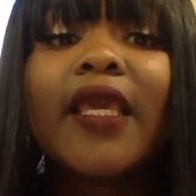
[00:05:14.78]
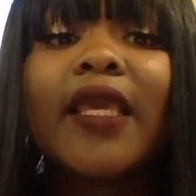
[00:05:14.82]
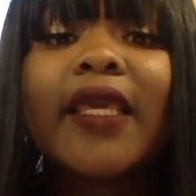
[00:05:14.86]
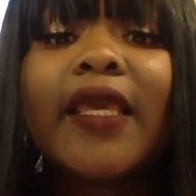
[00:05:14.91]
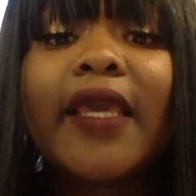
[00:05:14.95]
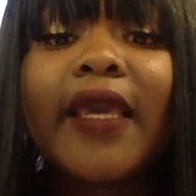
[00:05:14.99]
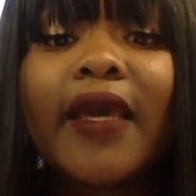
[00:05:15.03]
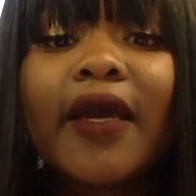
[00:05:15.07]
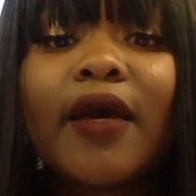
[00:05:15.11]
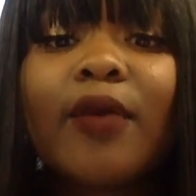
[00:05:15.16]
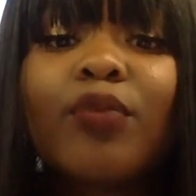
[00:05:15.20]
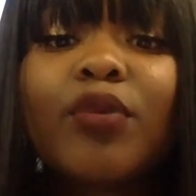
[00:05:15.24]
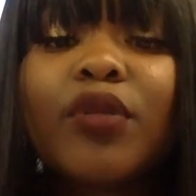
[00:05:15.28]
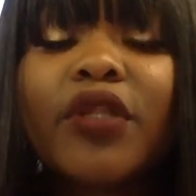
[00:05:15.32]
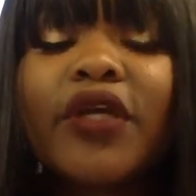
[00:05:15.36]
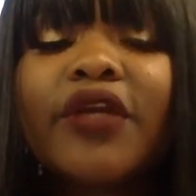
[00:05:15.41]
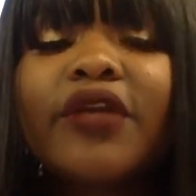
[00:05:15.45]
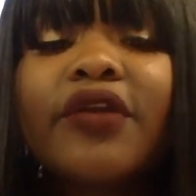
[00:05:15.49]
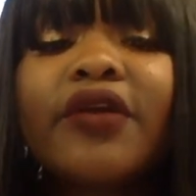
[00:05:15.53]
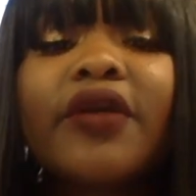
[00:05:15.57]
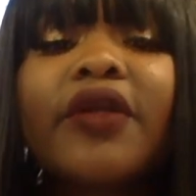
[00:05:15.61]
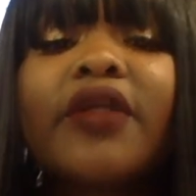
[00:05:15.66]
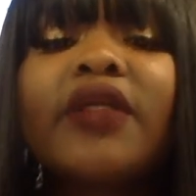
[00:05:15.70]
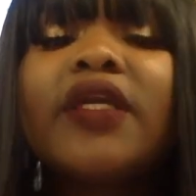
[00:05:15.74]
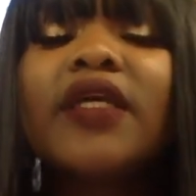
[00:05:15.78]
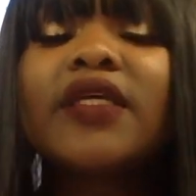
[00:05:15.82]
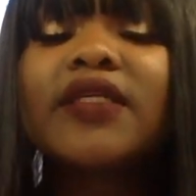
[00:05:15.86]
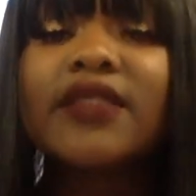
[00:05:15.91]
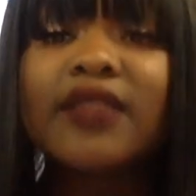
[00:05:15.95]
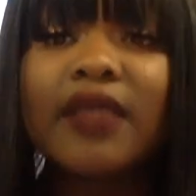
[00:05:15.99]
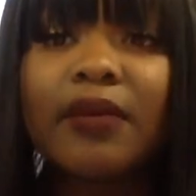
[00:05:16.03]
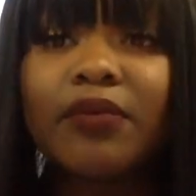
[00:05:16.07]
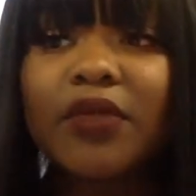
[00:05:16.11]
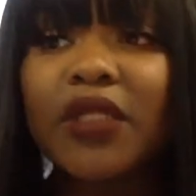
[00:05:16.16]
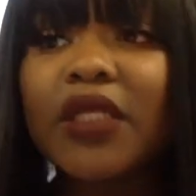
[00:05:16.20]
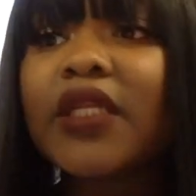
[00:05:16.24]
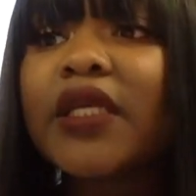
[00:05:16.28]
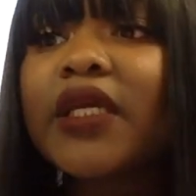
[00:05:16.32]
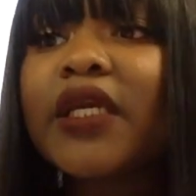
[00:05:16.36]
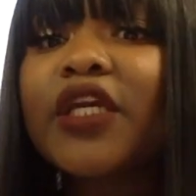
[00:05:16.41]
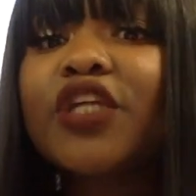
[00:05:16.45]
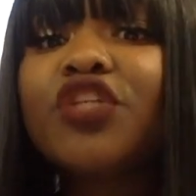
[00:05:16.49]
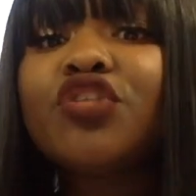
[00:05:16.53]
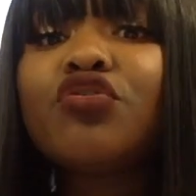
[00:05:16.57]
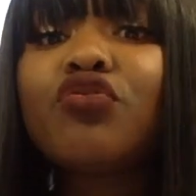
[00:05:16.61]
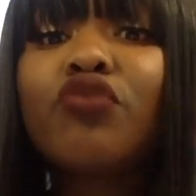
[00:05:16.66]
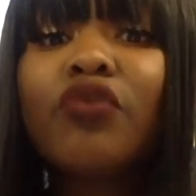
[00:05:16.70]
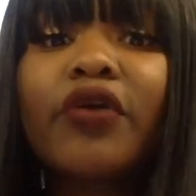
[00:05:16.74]
Get a planner, get something to
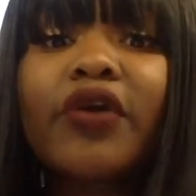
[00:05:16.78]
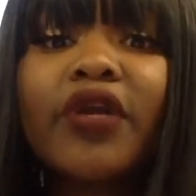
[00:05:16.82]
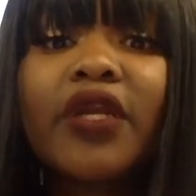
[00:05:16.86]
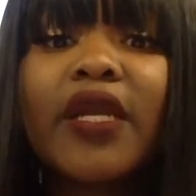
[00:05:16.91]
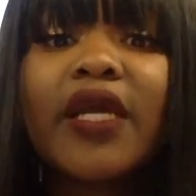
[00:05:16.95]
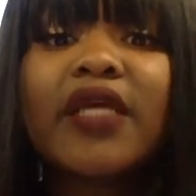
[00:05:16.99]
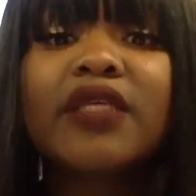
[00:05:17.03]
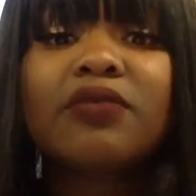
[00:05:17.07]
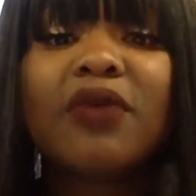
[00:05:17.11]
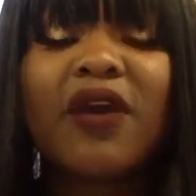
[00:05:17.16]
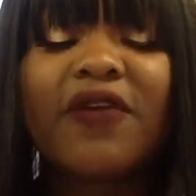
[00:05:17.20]
get you organized.